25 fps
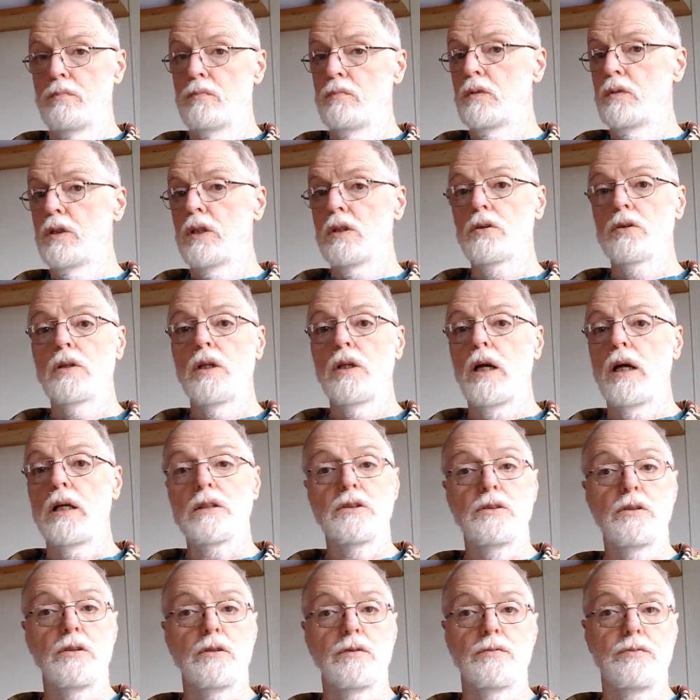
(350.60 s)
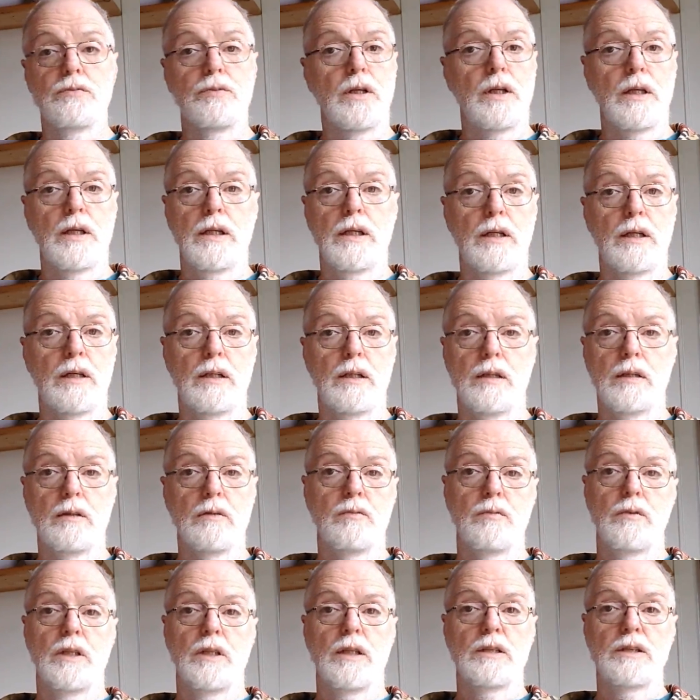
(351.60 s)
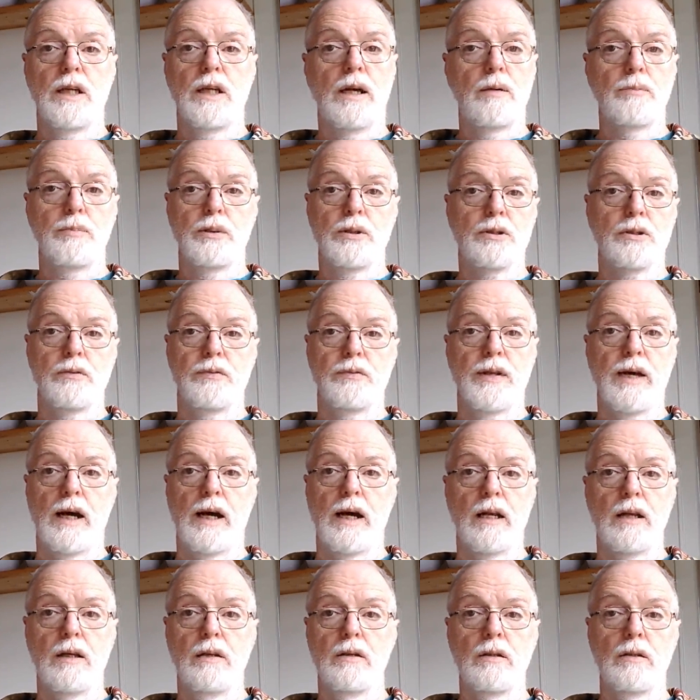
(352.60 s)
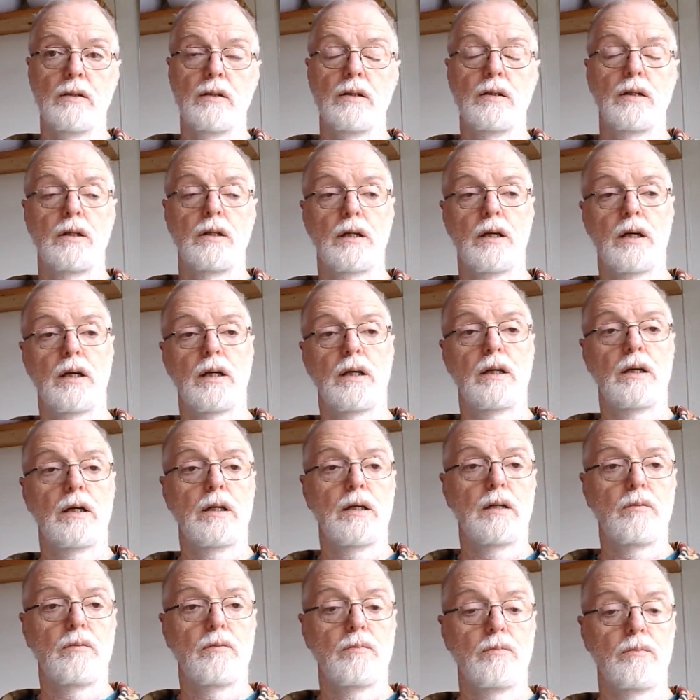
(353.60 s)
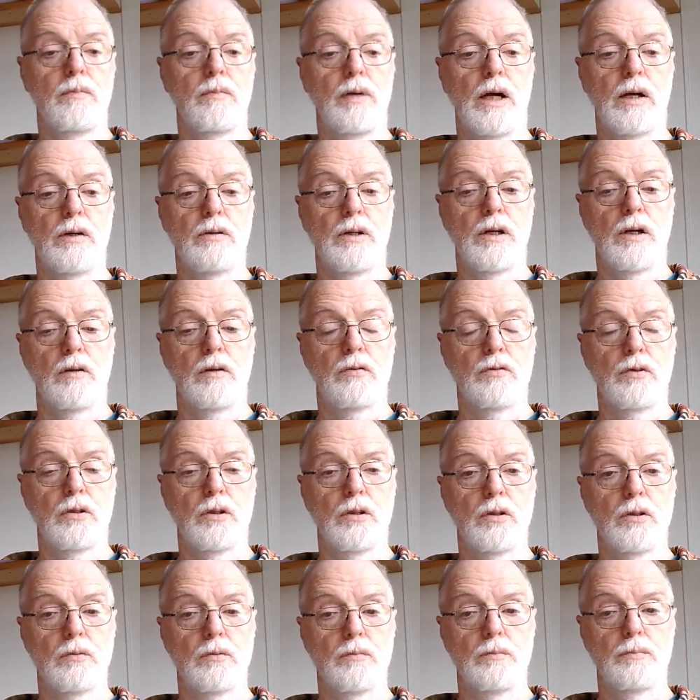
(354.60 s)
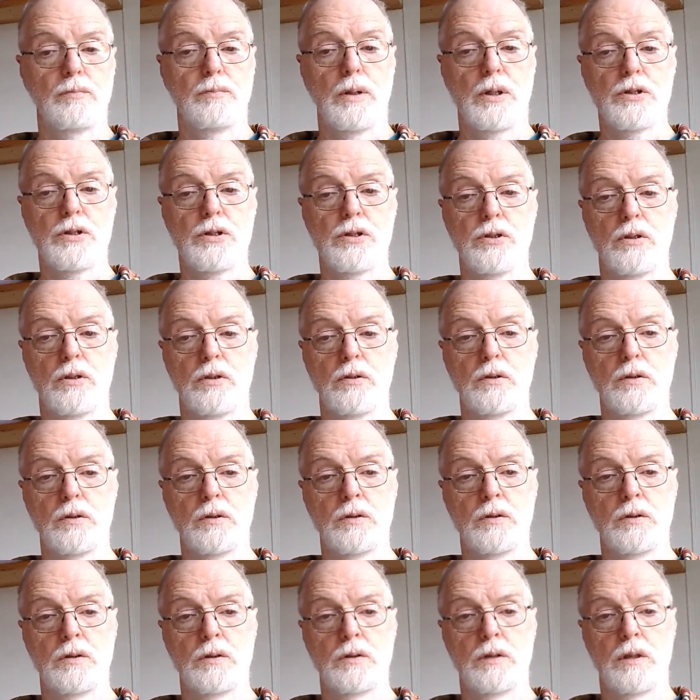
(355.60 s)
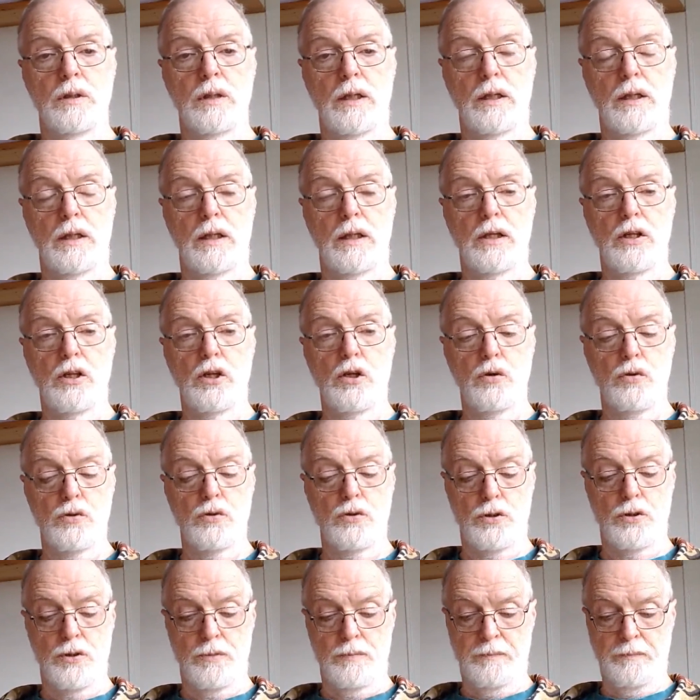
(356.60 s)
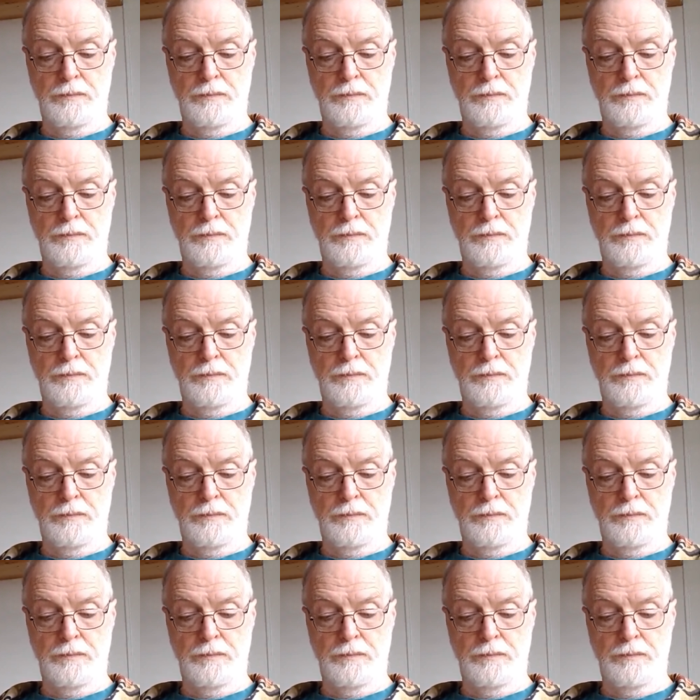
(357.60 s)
There's lots of examples of that out there for personal use.